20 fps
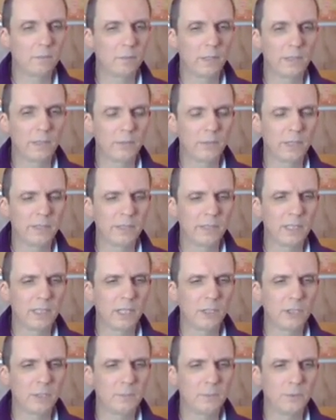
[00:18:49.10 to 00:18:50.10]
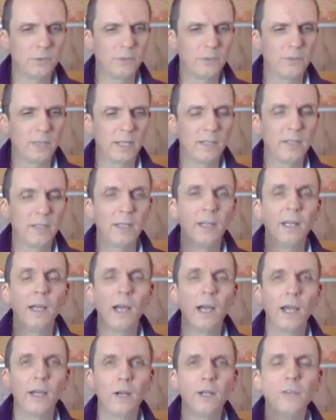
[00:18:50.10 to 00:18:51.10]
Hiranyakashipu said.
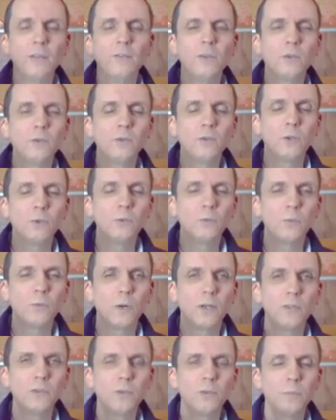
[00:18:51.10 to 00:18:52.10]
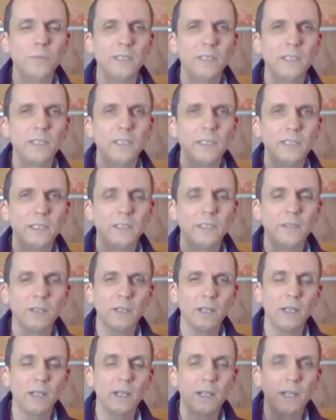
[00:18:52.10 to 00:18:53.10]
I also don't want to be killed
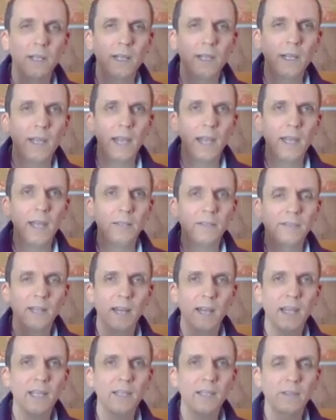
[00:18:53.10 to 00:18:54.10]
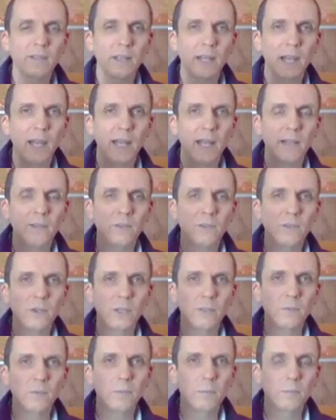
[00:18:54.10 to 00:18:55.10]
at night and
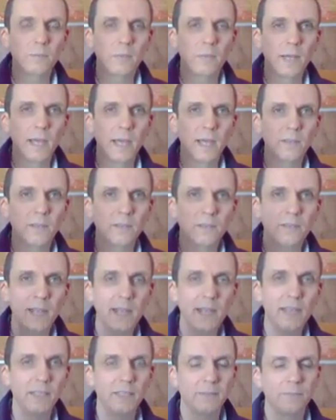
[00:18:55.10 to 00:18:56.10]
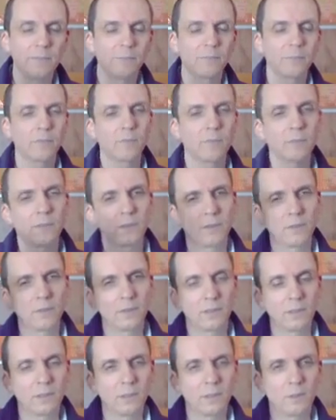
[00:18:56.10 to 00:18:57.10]
not at day.
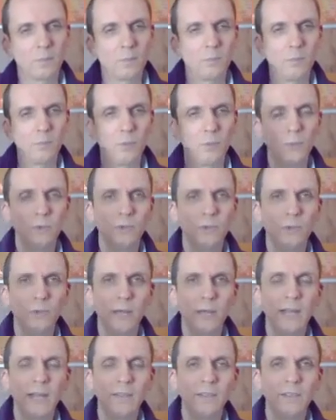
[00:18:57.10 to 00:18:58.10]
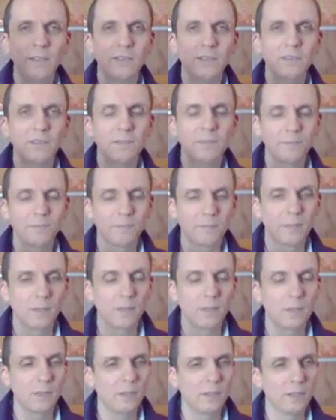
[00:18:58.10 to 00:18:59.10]
Boon granted.
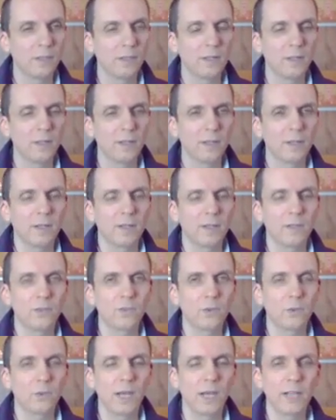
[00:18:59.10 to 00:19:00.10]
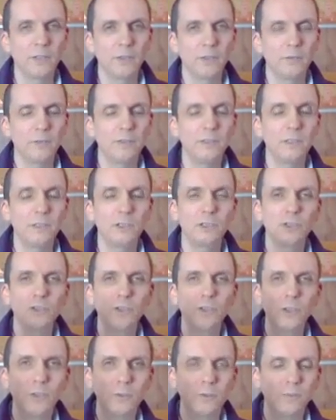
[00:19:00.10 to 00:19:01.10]
So are you finished?
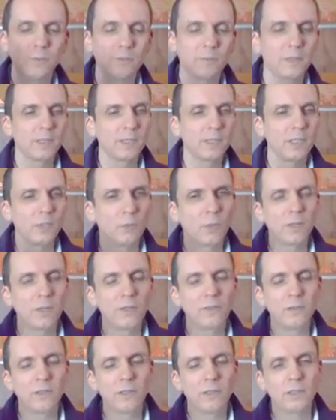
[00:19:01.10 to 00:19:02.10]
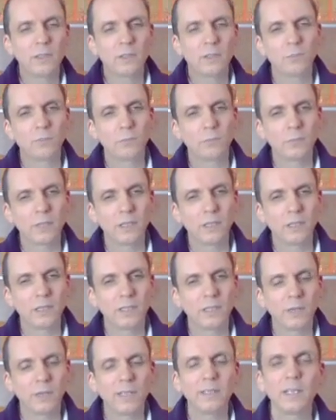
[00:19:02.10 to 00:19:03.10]
No. He wants
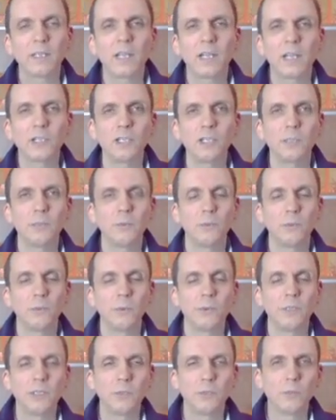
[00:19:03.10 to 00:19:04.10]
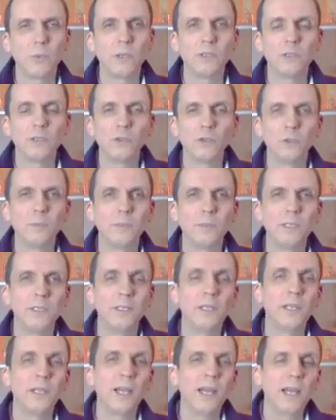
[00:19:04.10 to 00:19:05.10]
Hiranyakashipu. He wanted to
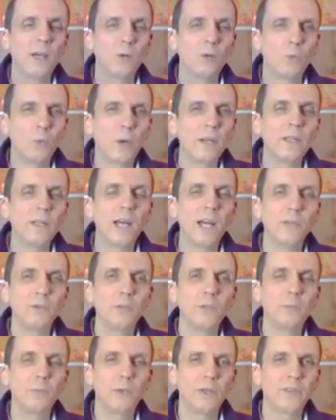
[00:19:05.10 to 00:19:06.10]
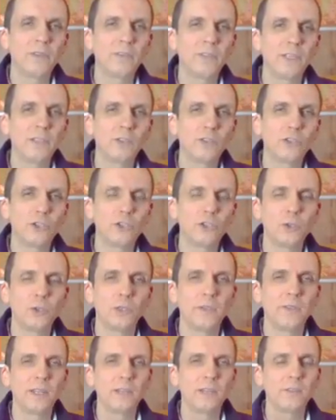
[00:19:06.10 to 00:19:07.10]
be 100%
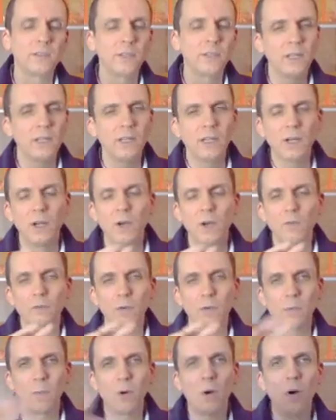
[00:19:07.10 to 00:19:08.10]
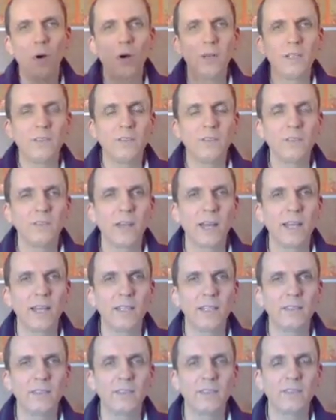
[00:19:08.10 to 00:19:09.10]
sure that from all
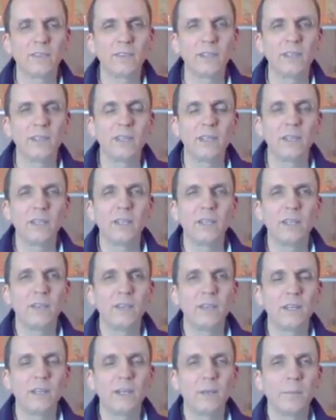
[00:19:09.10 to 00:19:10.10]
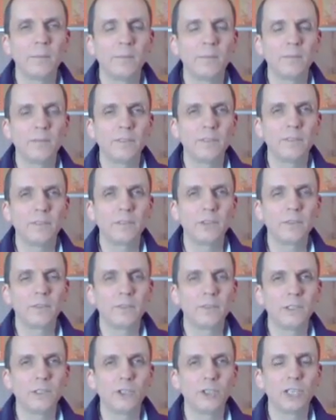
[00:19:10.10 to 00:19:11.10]
sides
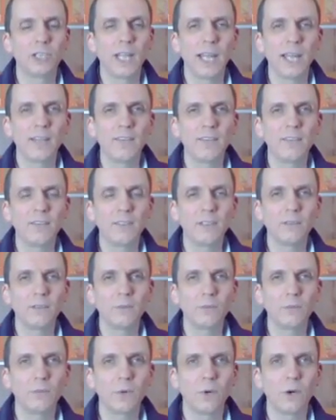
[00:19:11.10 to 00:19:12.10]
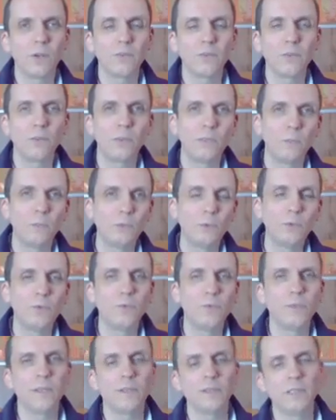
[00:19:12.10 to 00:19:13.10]
the chance was
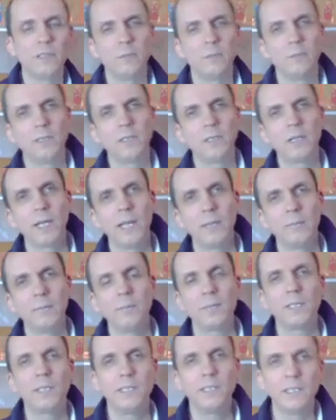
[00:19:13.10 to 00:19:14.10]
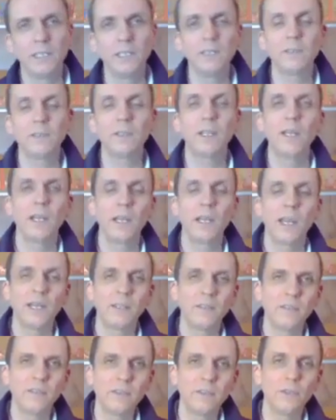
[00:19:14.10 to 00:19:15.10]
removed that he became killed, and
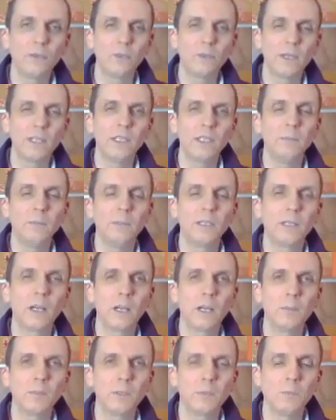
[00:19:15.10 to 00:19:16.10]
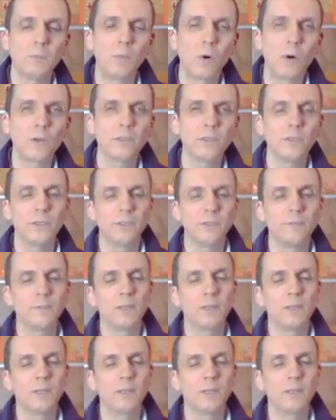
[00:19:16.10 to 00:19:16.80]
in this way he become immortal.